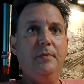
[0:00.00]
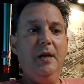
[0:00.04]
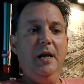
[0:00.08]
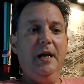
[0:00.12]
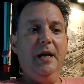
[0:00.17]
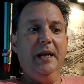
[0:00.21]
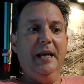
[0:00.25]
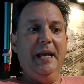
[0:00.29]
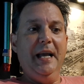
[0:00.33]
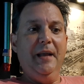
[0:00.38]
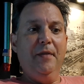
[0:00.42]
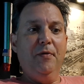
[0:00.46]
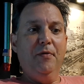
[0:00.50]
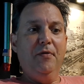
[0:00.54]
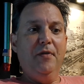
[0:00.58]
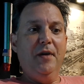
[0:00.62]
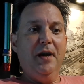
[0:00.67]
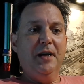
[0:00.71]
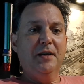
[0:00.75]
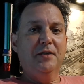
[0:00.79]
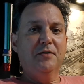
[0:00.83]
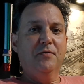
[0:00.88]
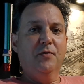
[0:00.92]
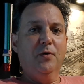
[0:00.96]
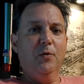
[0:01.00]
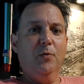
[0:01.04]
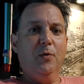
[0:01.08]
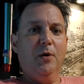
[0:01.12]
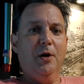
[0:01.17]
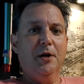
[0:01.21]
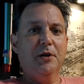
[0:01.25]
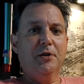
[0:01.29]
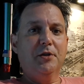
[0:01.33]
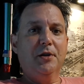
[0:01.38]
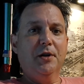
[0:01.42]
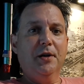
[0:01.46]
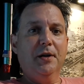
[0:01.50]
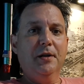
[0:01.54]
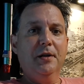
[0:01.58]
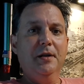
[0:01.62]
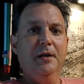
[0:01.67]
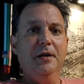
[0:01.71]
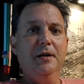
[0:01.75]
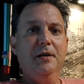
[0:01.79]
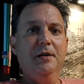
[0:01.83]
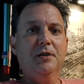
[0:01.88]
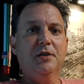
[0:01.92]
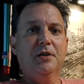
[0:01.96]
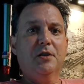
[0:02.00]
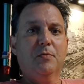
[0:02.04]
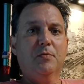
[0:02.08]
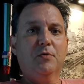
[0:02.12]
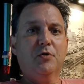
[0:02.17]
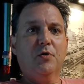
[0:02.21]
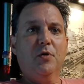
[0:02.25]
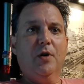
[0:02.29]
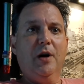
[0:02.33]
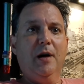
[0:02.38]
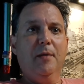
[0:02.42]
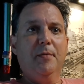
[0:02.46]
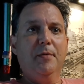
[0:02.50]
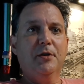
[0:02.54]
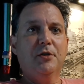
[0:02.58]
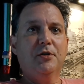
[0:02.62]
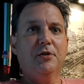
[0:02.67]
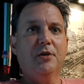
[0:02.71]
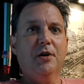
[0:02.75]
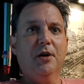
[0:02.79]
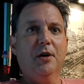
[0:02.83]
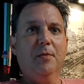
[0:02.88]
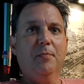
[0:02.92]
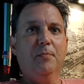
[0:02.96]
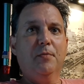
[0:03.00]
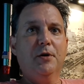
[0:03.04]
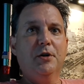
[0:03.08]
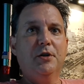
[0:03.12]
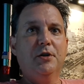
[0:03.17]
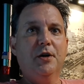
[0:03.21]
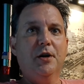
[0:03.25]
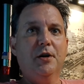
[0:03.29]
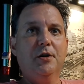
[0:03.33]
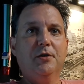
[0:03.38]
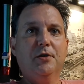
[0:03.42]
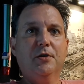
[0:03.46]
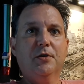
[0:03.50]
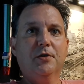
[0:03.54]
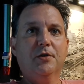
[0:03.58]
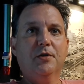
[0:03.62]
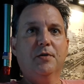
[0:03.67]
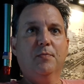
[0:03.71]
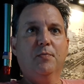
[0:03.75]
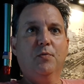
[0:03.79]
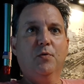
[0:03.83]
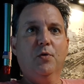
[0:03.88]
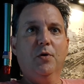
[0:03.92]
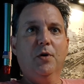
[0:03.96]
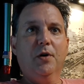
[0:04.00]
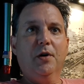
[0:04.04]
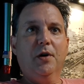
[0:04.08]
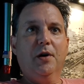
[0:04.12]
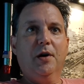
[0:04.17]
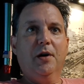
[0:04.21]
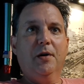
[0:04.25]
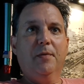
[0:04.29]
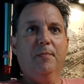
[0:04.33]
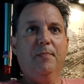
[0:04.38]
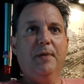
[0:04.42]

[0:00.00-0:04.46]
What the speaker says: again, thanks for watching. Subscribe and share. Appreciate your support on